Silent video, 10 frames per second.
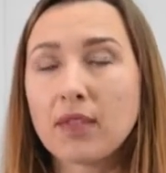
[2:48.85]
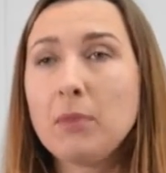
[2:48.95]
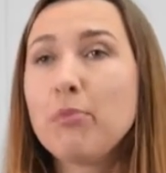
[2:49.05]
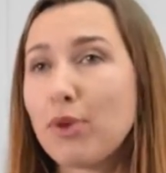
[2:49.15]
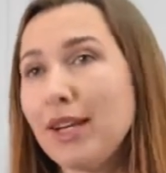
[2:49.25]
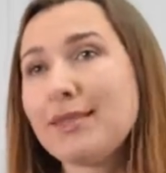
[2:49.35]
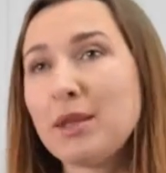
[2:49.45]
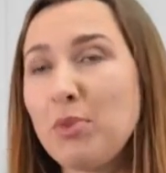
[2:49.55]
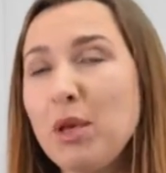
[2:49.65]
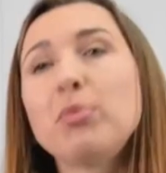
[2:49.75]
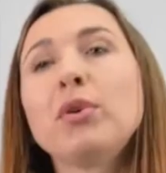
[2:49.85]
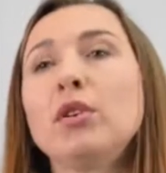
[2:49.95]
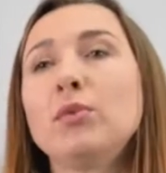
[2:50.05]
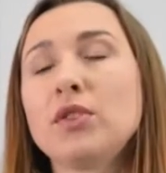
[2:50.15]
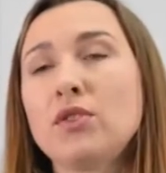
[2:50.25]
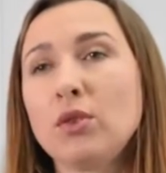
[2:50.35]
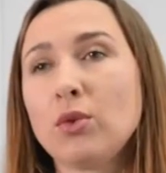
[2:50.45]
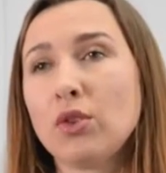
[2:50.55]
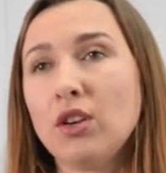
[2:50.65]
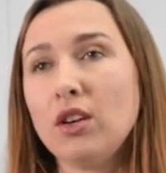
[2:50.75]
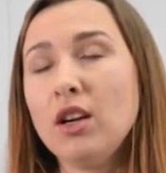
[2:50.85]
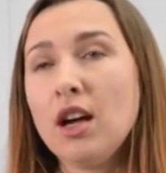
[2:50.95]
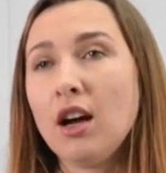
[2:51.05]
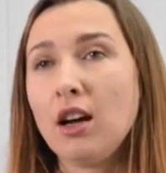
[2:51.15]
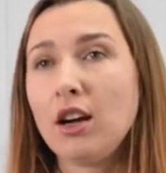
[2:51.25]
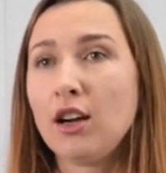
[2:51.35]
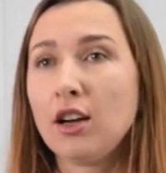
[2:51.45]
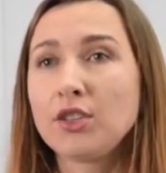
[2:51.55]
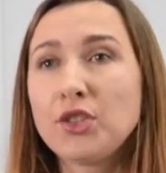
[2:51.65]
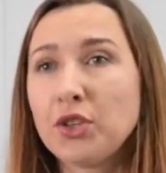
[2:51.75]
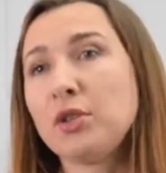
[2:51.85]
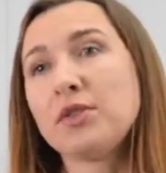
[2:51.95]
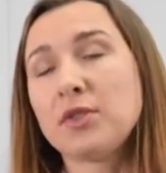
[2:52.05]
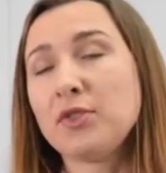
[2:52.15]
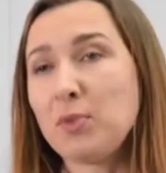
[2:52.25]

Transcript: impressing people with your turns of